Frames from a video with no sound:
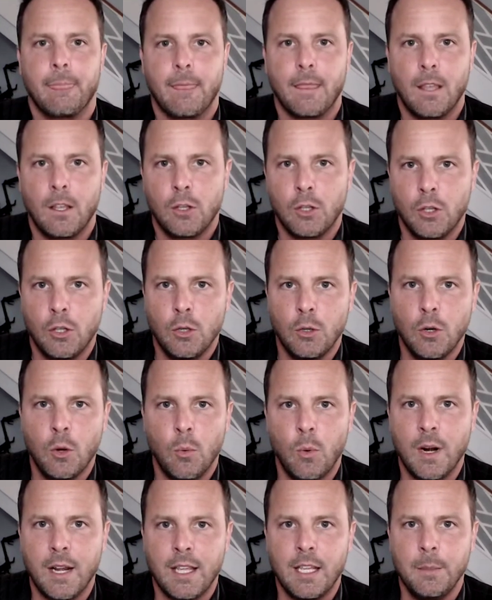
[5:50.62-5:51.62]
you don't
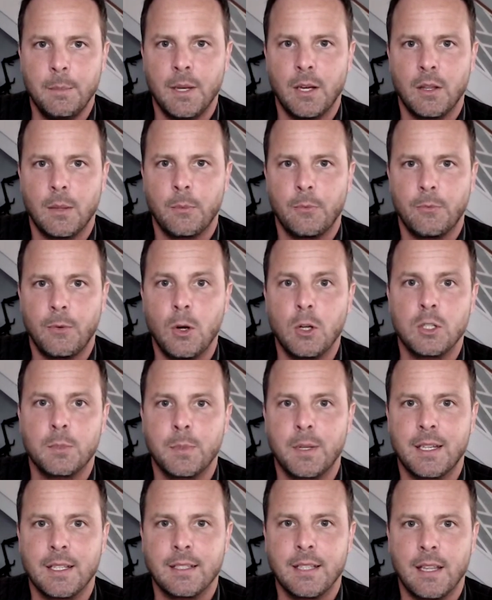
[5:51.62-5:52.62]
want to email them first,
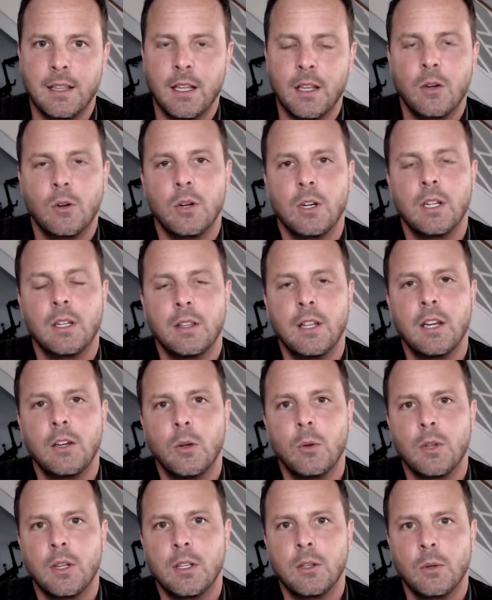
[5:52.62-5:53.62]
because then they know
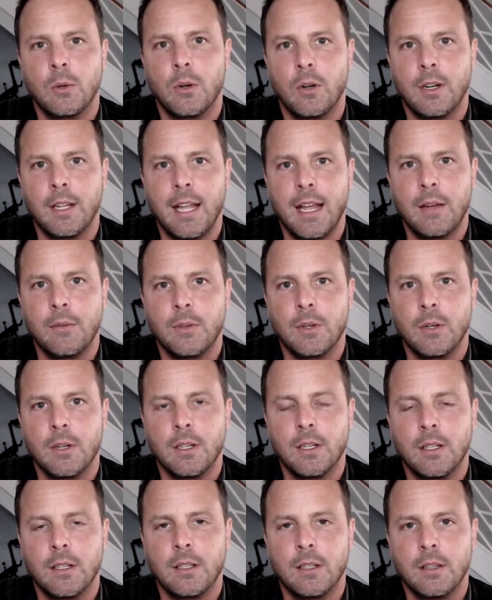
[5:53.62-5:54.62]
that you already have their
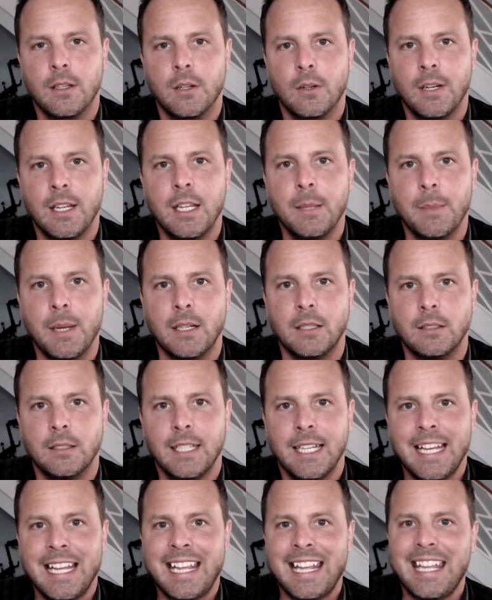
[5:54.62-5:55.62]
email.
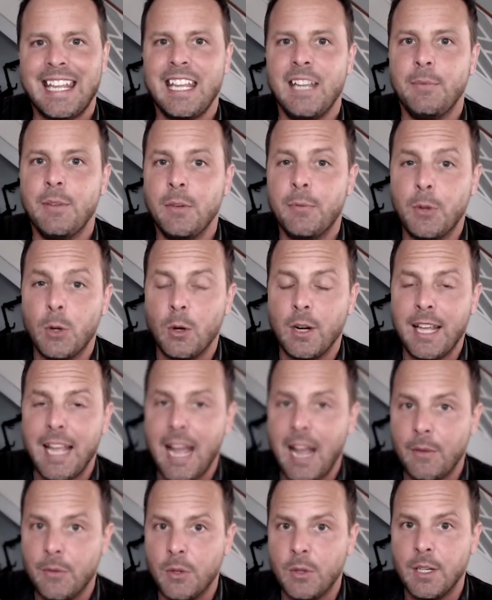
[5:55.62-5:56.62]
Even if you already
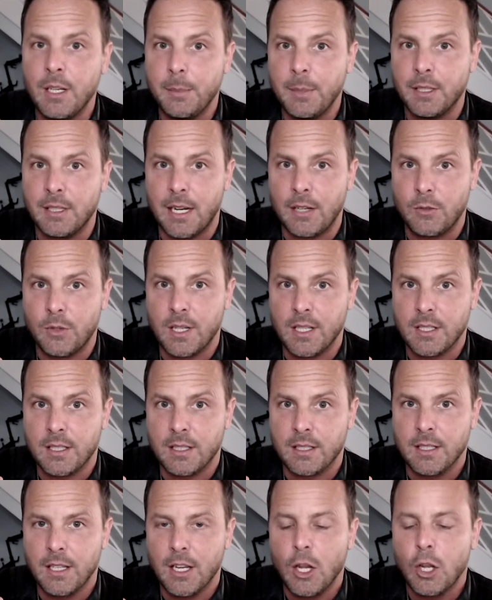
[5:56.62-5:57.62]
have their email
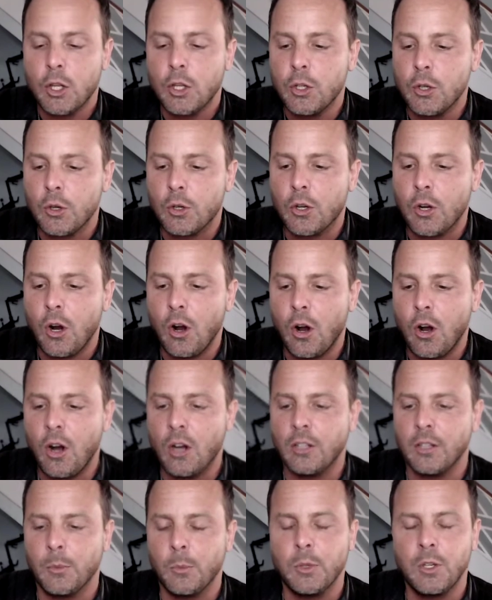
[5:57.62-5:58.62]
address, your
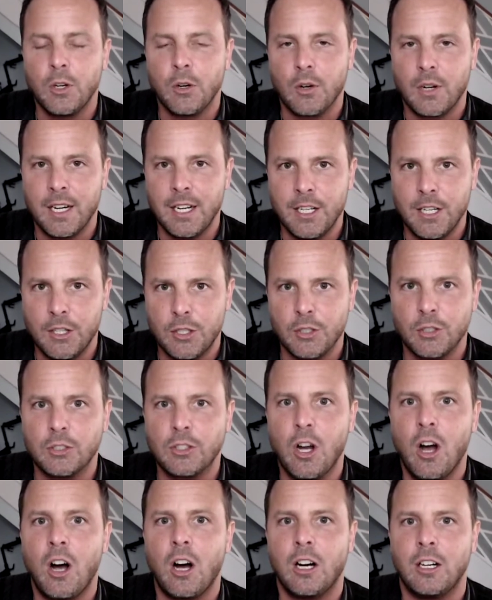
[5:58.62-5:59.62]
initial
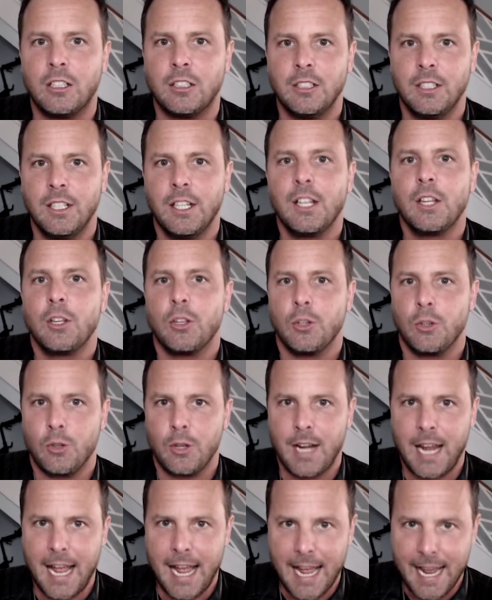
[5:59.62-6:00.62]
call, you're
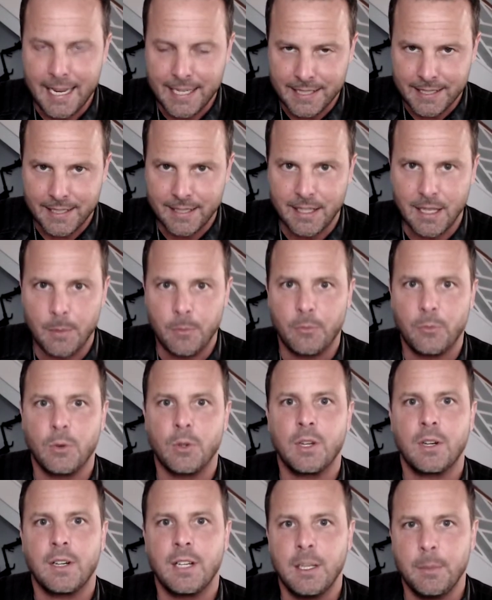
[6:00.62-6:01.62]
going to ask them for
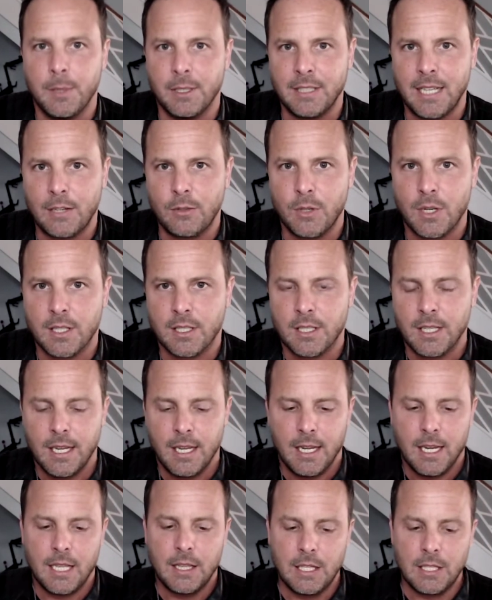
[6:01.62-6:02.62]
their email address.
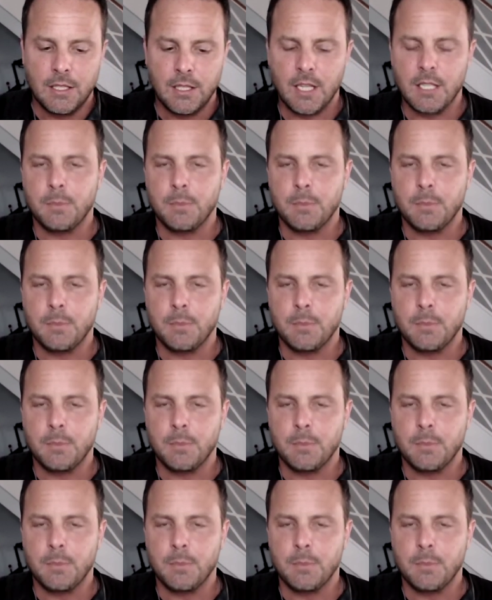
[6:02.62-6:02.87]
And this does